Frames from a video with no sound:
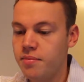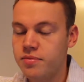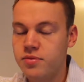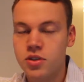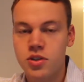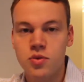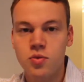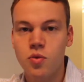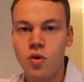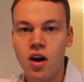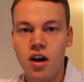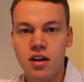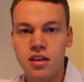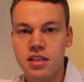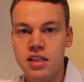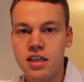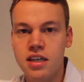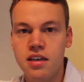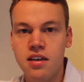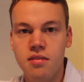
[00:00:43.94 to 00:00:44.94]
just walked
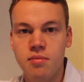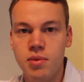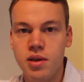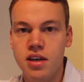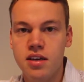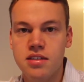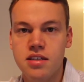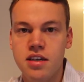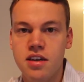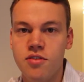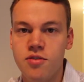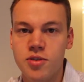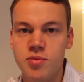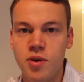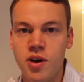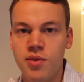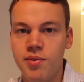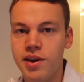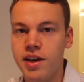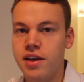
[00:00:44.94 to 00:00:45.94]
in because they didn't
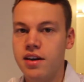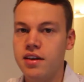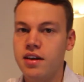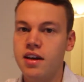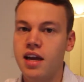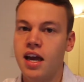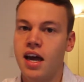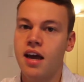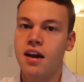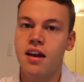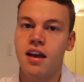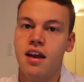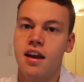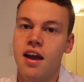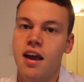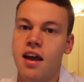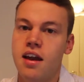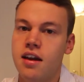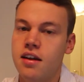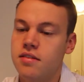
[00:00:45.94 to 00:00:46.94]
respond to my Indeed ad, and
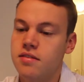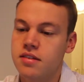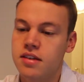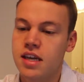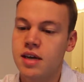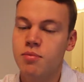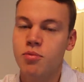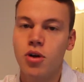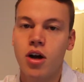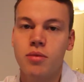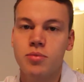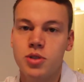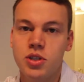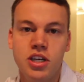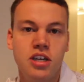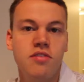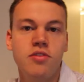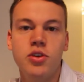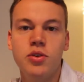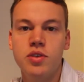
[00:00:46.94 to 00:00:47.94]
I had an impromptu
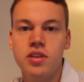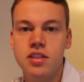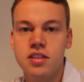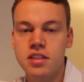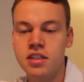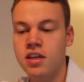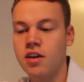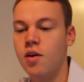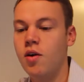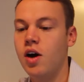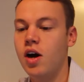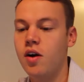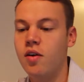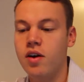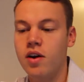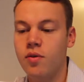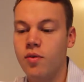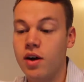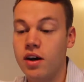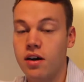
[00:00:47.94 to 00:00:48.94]
interview with the COO
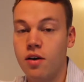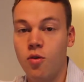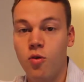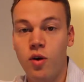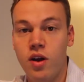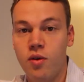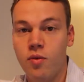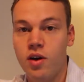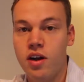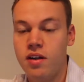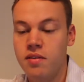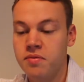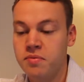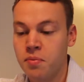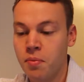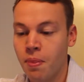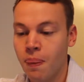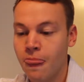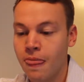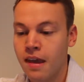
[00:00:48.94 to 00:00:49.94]
and it went quite well.
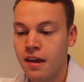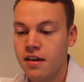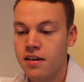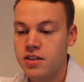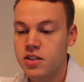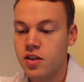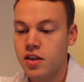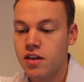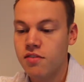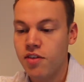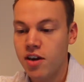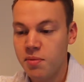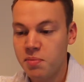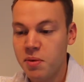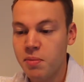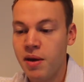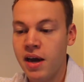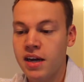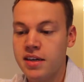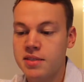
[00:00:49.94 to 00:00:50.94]
So they invited
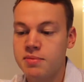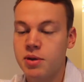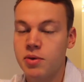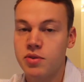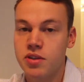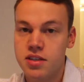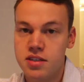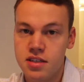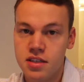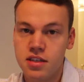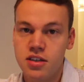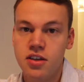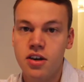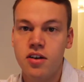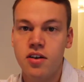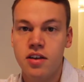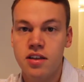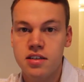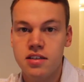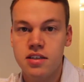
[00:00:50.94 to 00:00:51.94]
me back to meet with the
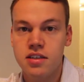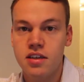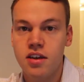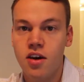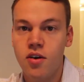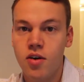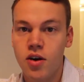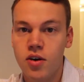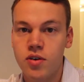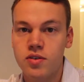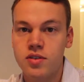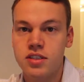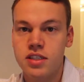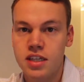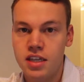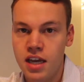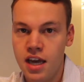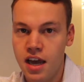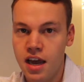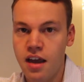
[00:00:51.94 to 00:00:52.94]
CEO and the COO
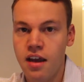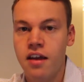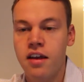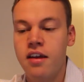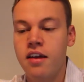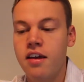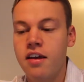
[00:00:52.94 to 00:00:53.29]
today